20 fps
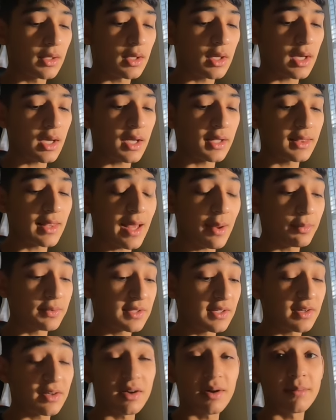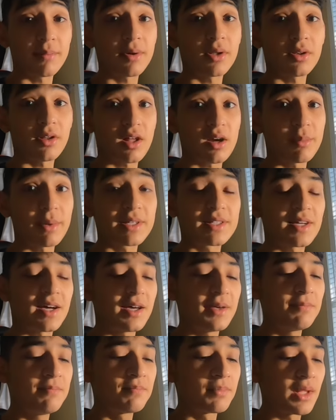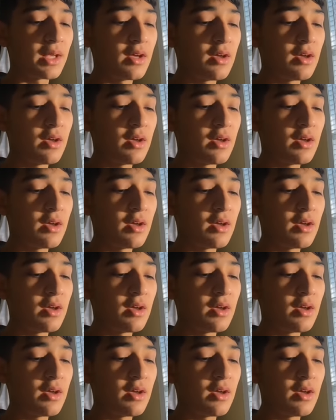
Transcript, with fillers: and that would take up a lot of my time